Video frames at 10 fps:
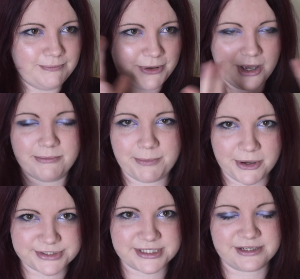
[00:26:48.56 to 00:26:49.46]

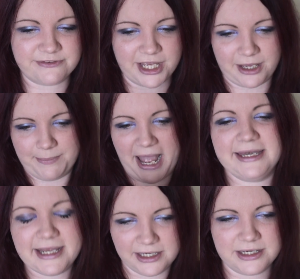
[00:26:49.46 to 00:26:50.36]
perma-positive like a
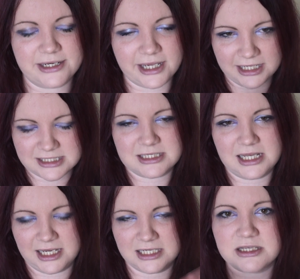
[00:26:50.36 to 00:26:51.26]
band-aid, like it's
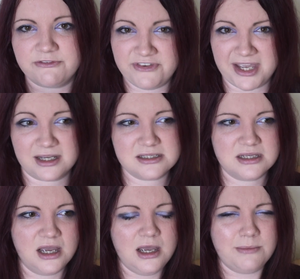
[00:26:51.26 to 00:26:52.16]
a
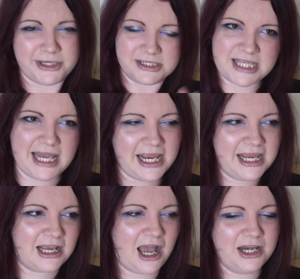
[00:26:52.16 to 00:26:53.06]
fix, because then
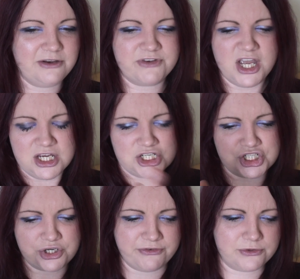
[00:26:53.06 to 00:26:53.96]
it kind of
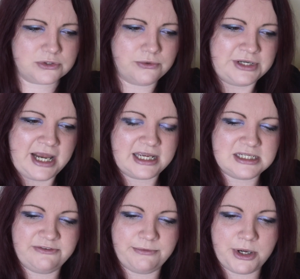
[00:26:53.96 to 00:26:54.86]
shovels all the
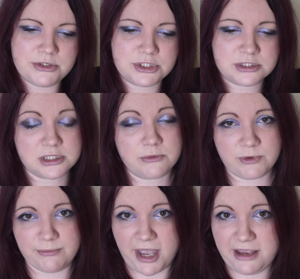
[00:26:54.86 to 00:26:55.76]
negative emotions that
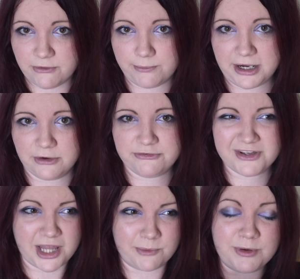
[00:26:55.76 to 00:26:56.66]
we may or may not
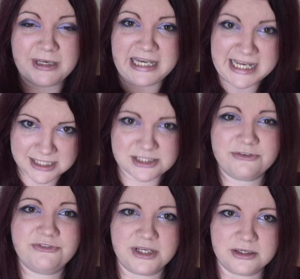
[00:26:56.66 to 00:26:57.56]
feel, and we need to
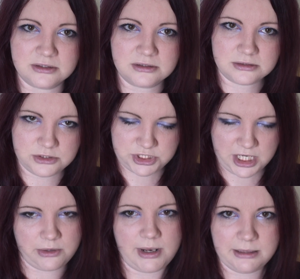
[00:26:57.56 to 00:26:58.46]
feel the
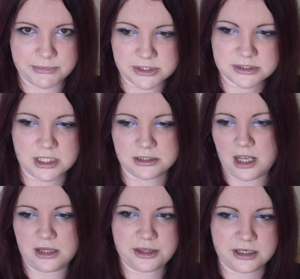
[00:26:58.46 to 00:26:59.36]
shadow elements
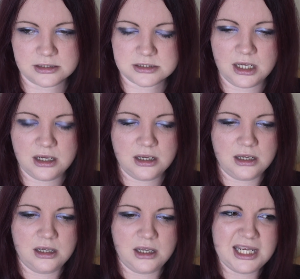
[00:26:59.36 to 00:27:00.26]
and things,
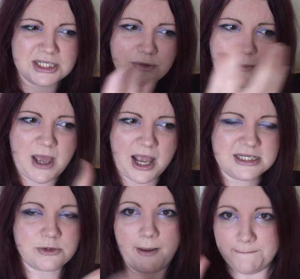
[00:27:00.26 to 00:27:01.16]

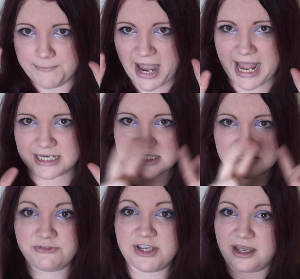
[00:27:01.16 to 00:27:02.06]
into a bad
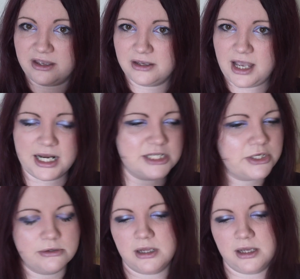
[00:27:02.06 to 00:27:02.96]
sphere, and I don't